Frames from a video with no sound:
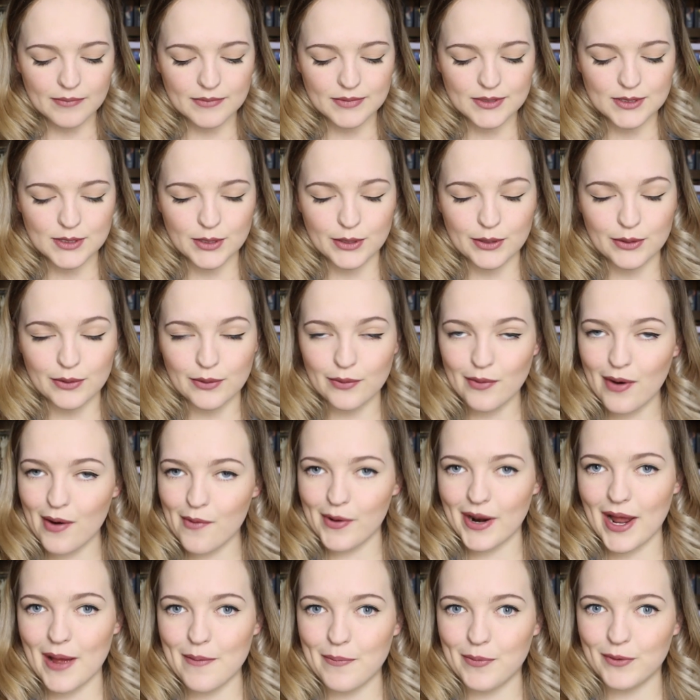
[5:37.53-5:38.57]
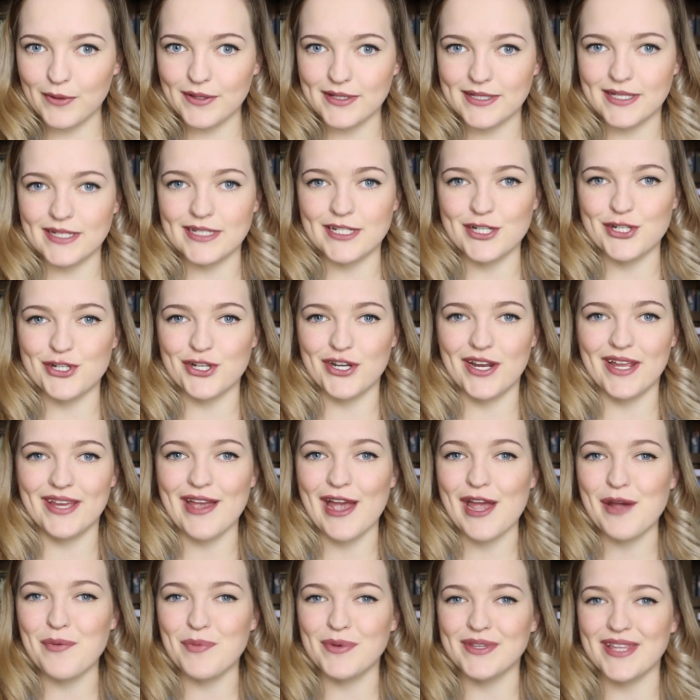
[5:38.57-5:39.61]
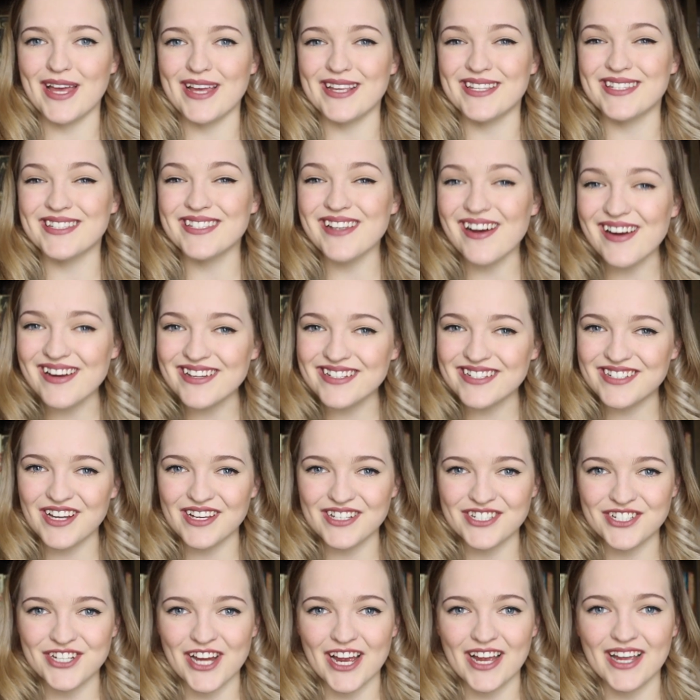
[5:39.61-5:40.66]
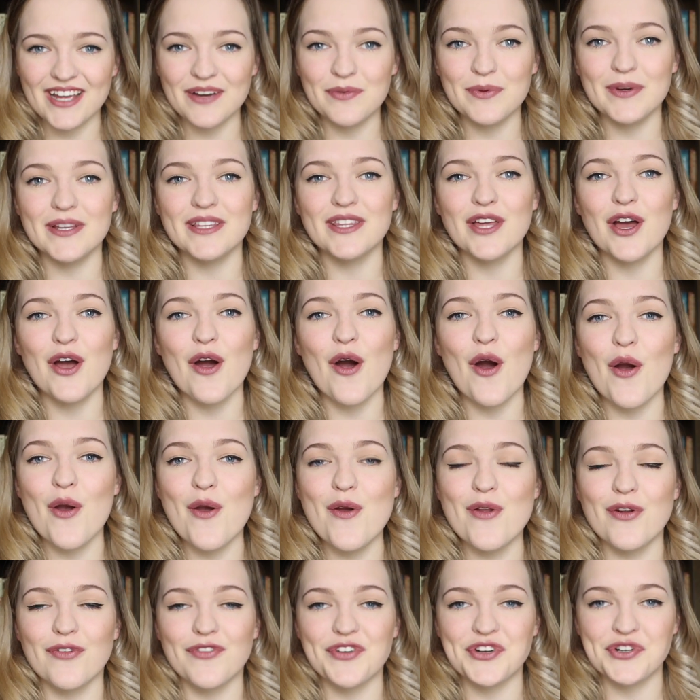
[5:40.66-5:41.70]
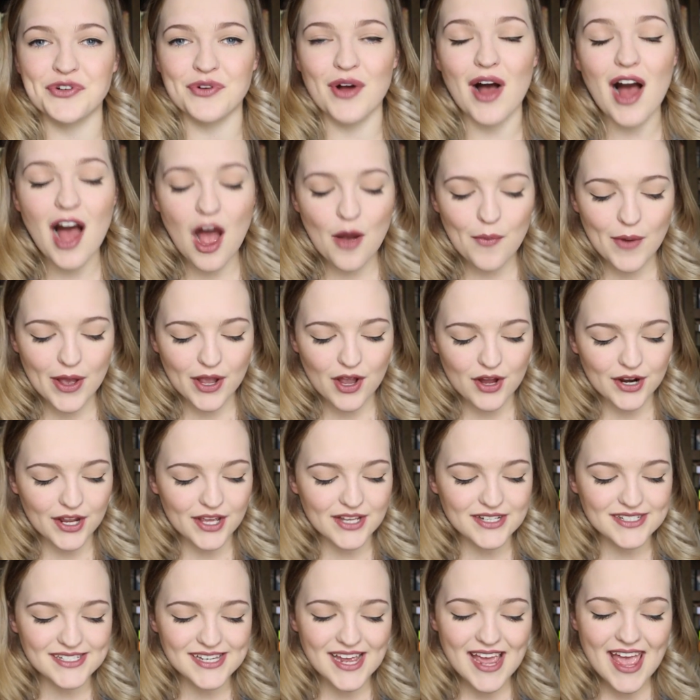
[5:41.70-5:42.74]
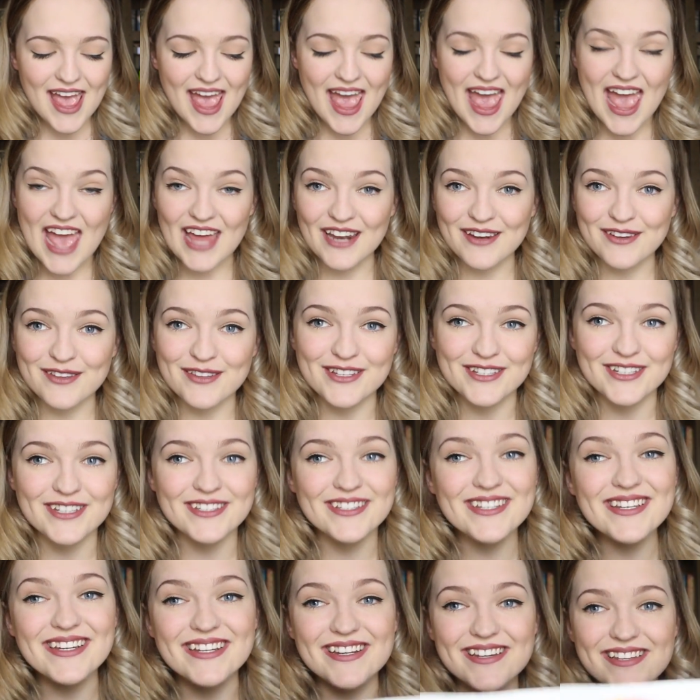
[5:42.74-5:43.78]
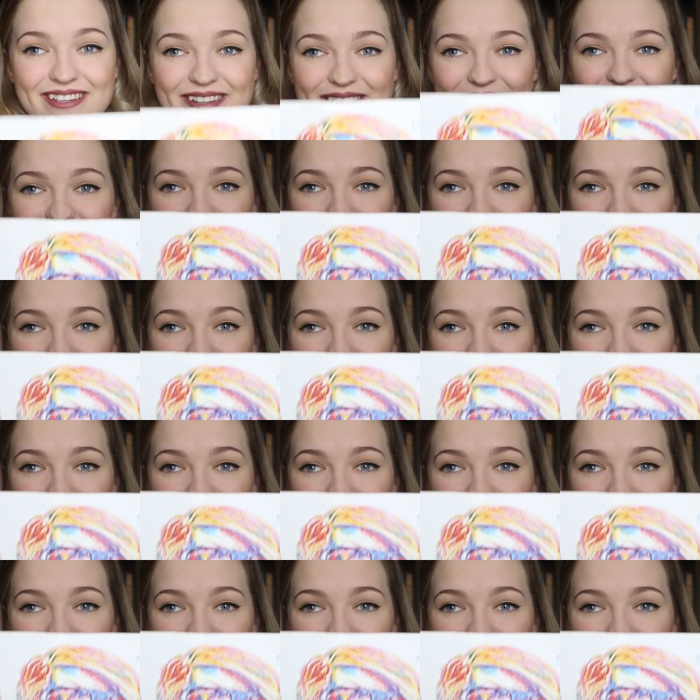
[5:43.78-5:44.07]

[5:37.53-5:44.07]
So when I bought this edition, it came with a signed dust jacket with her own original artwork on it, and this is it.